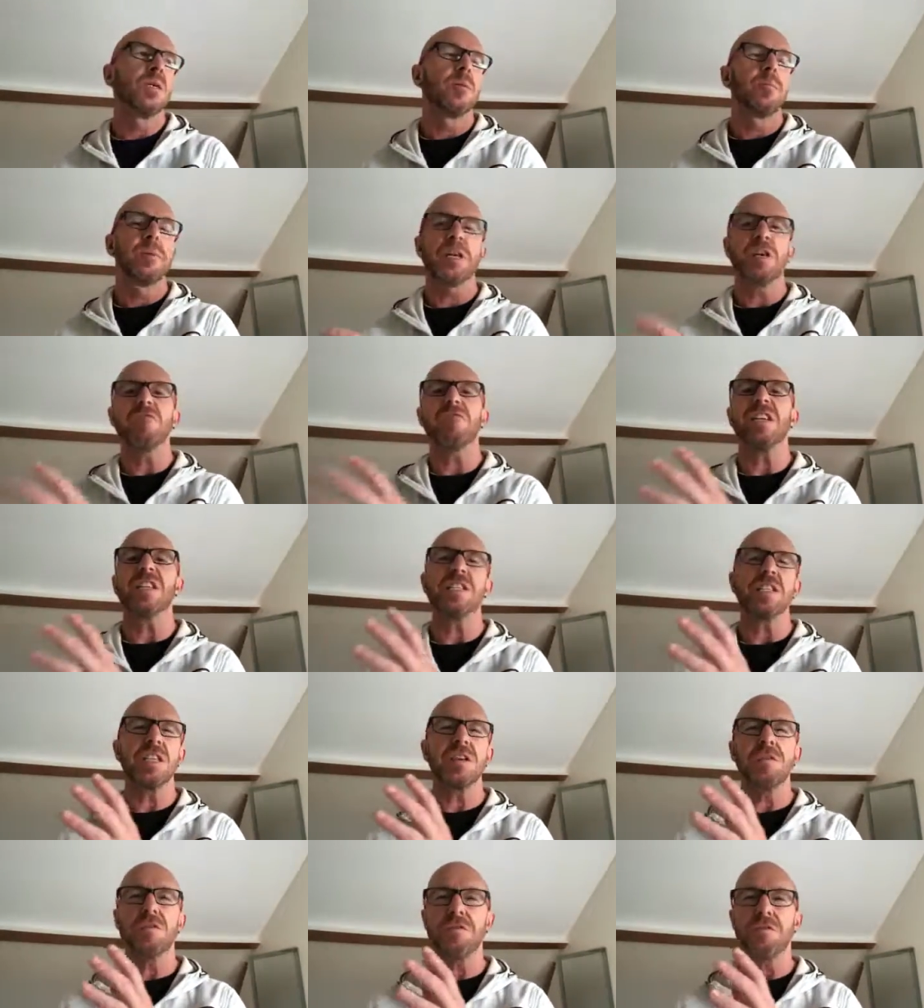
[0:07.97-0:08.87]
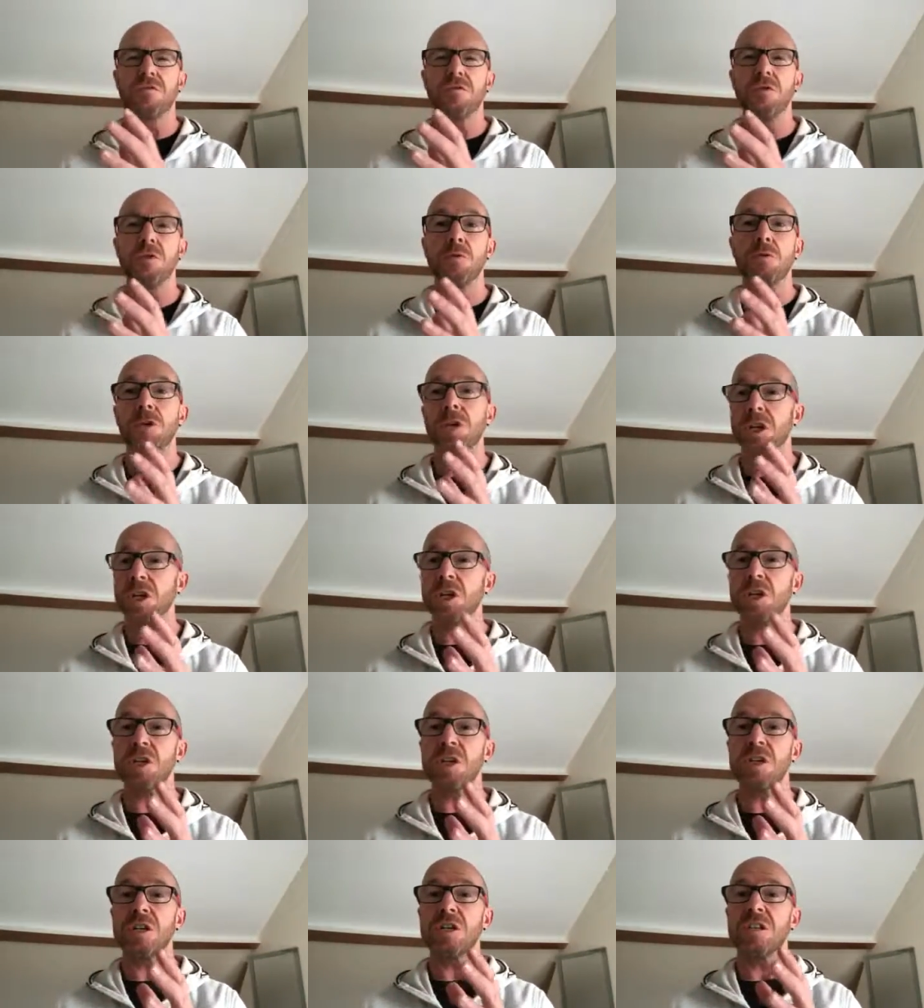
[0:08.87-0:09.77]
progressing through your
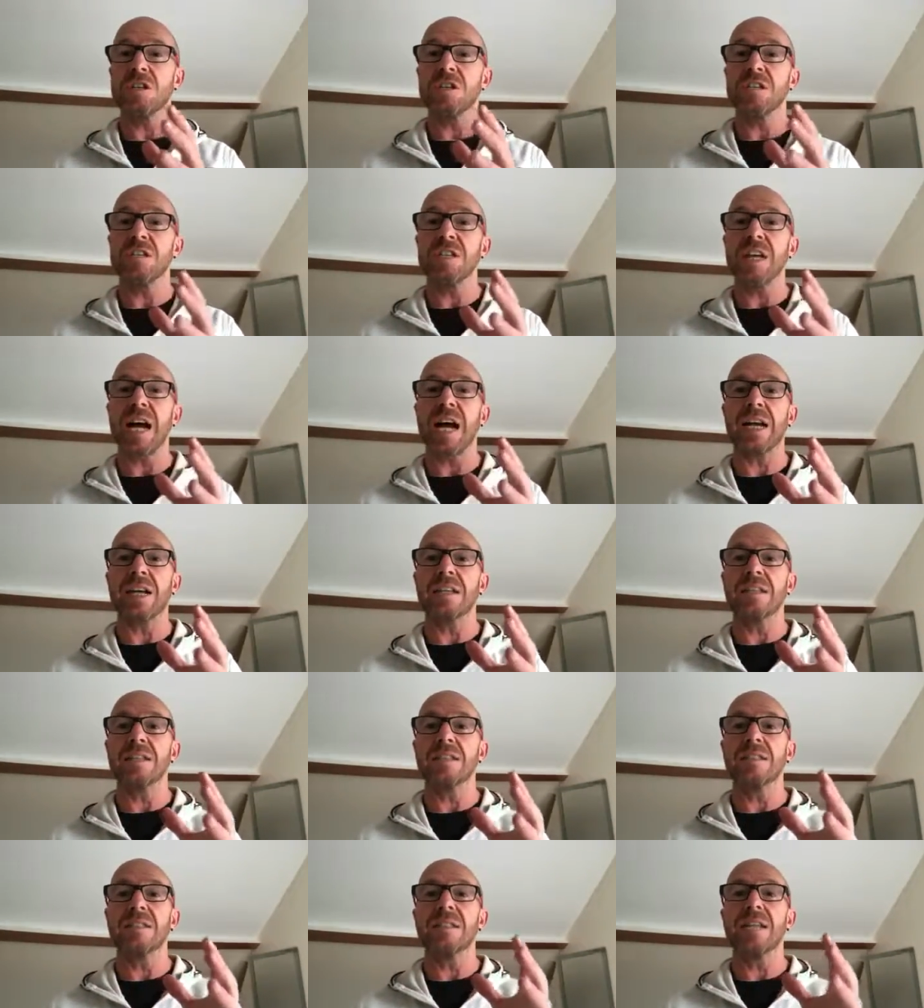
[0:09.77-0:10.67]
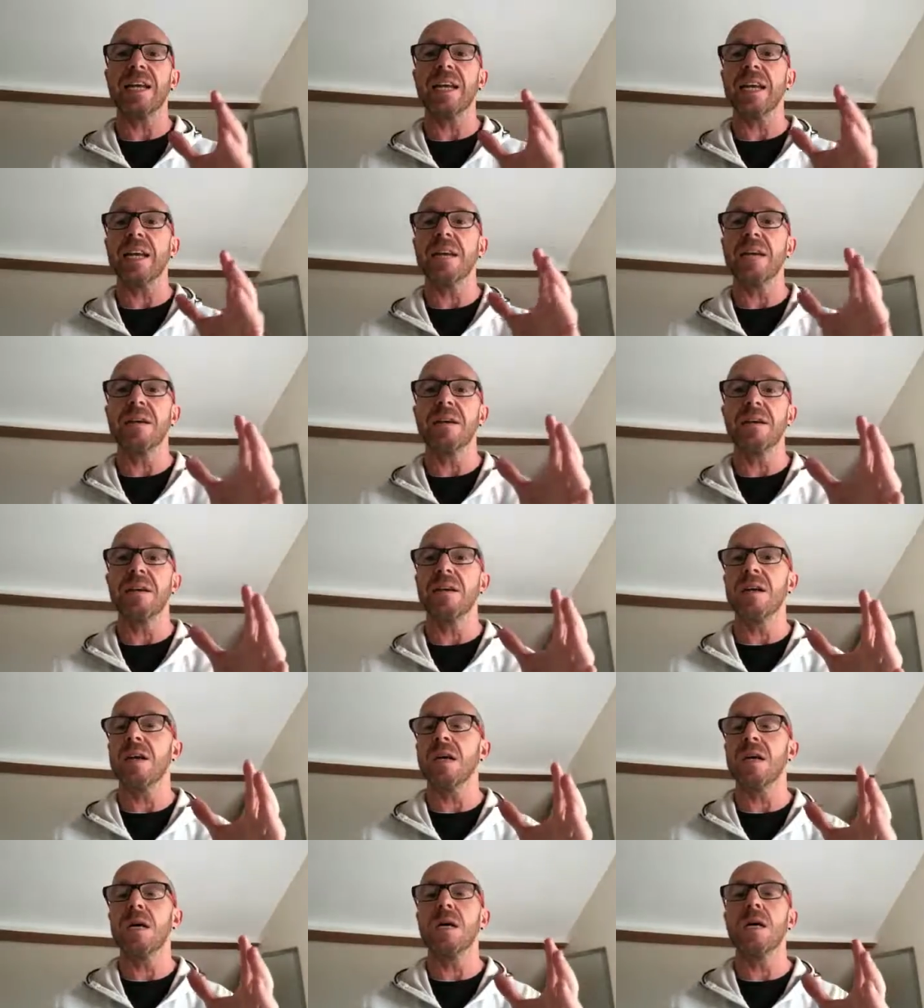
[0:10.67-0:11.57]
years and hitting
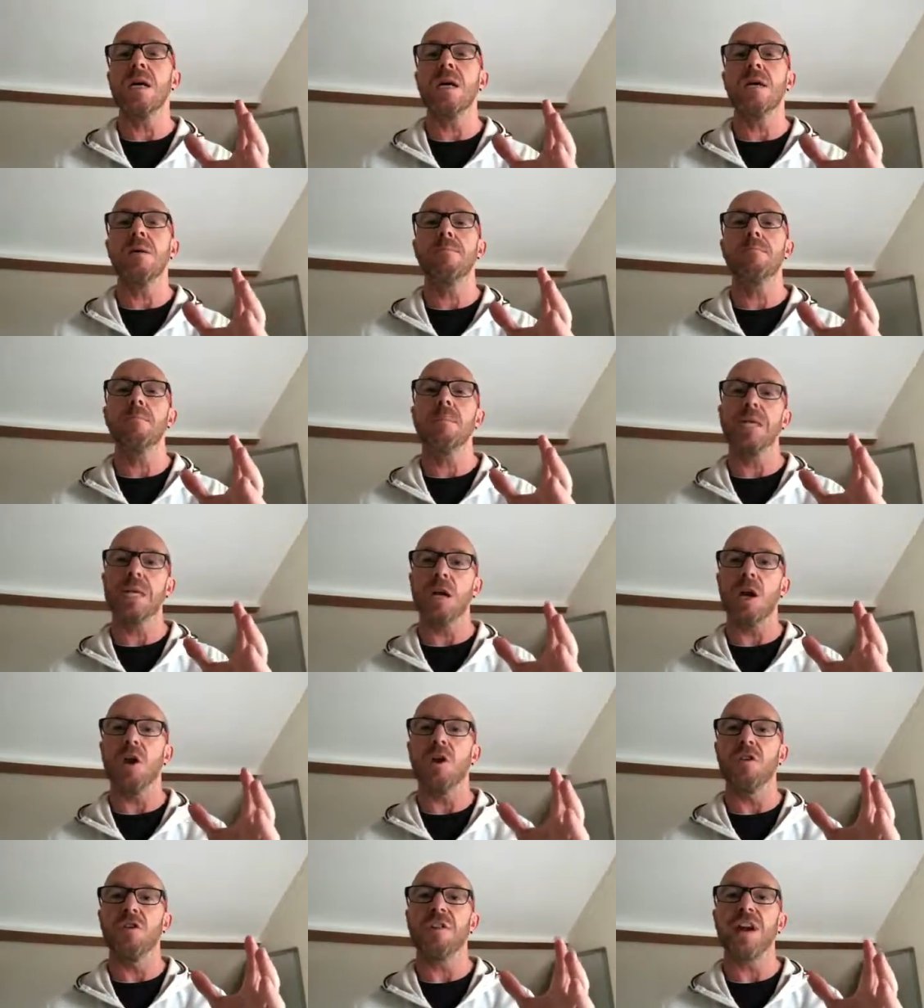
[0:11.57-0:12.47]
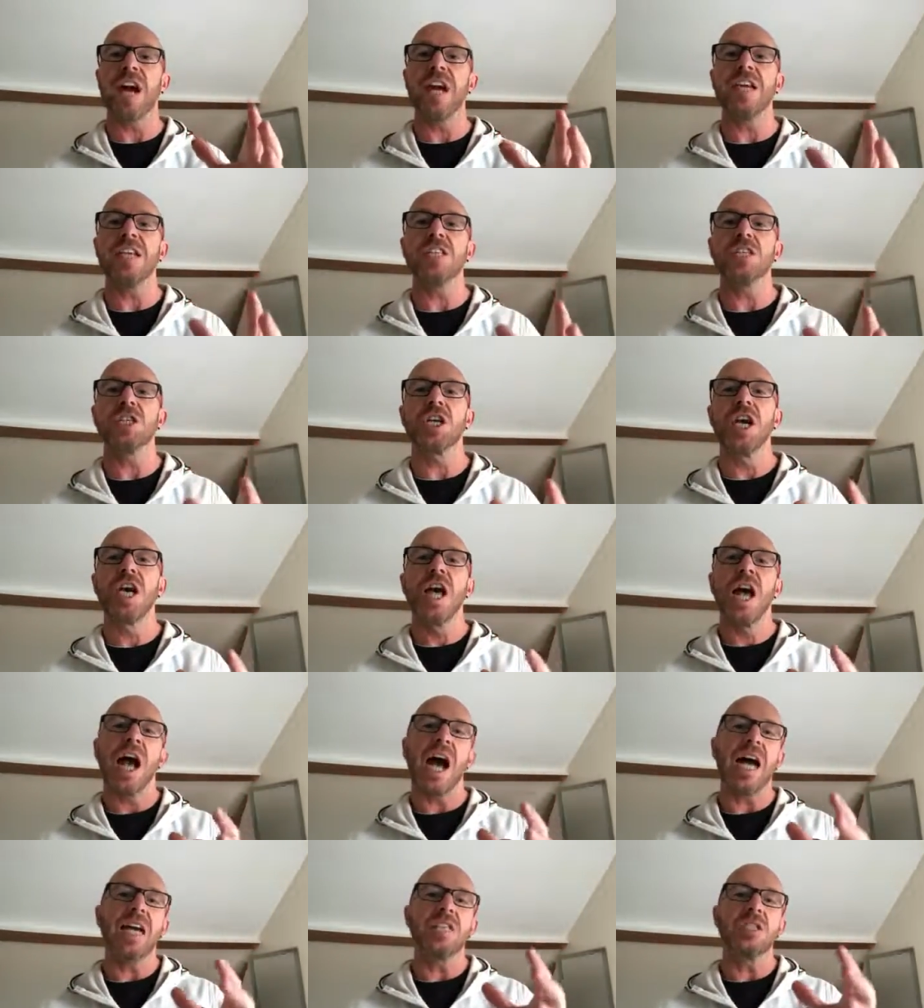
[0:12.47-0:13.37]
uh, midlife age
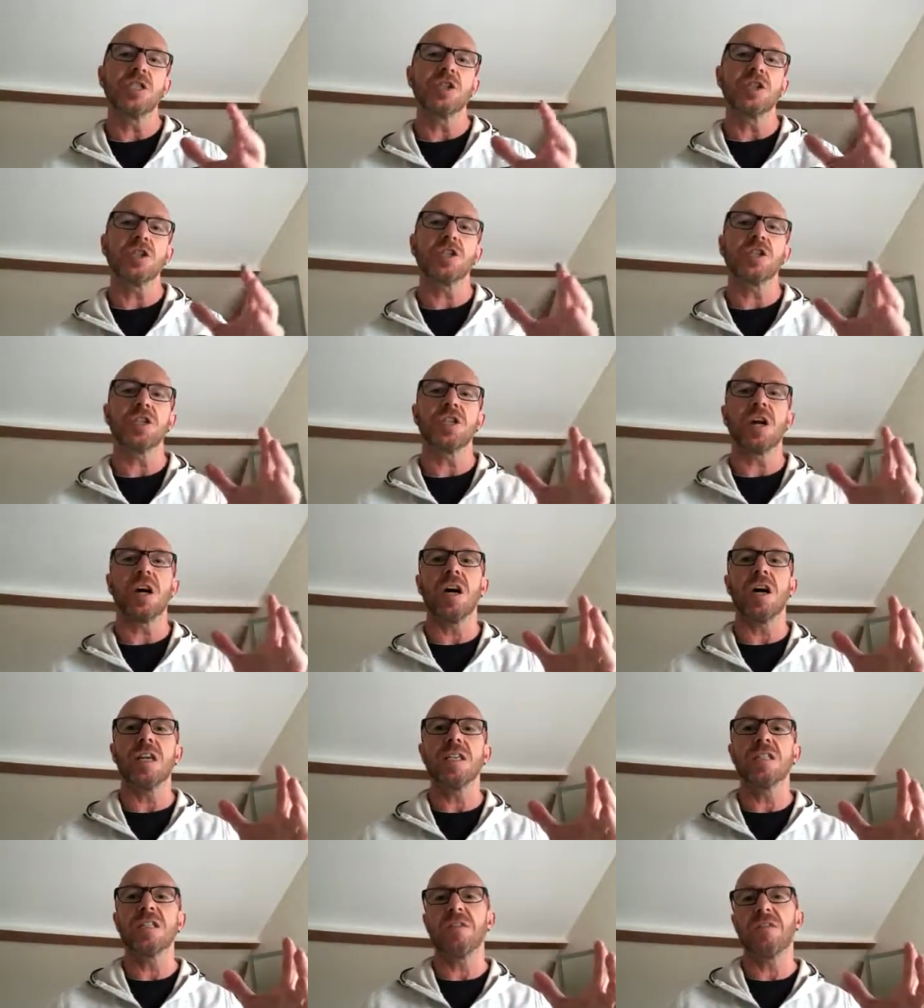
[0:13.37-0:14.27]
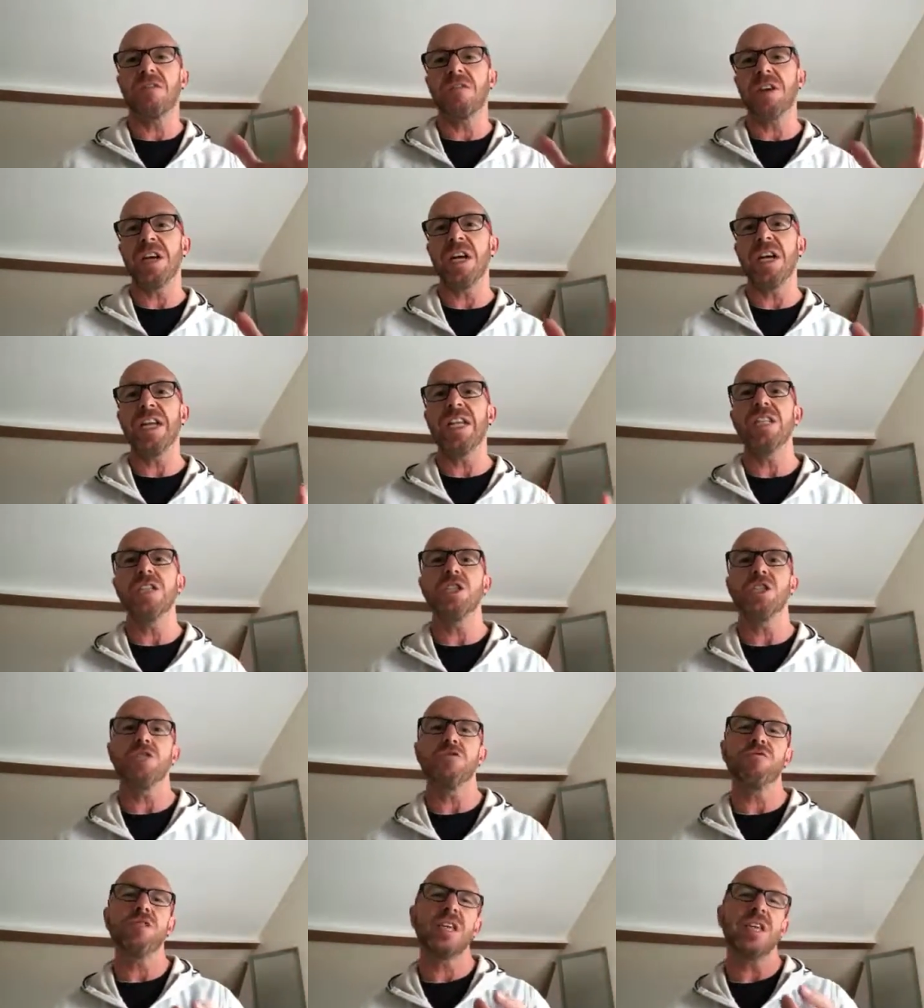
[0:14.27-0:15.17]
and you're starting to feel
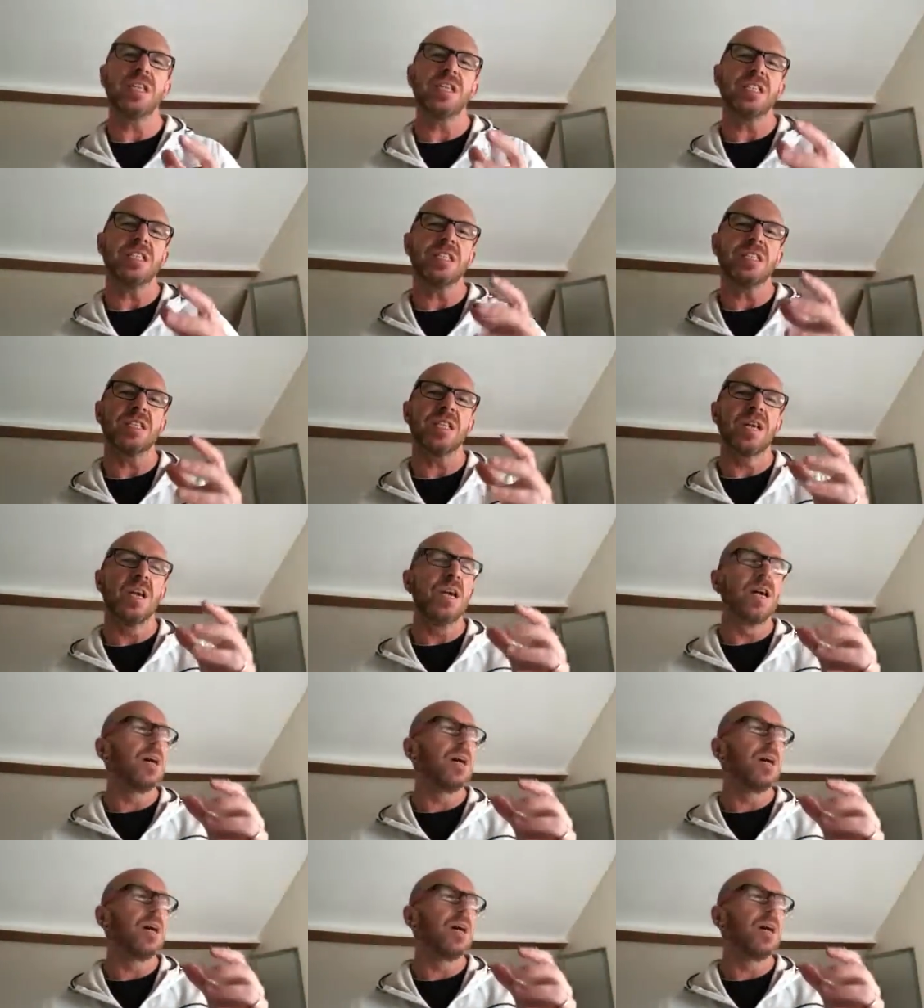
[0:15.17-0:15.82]
injuries,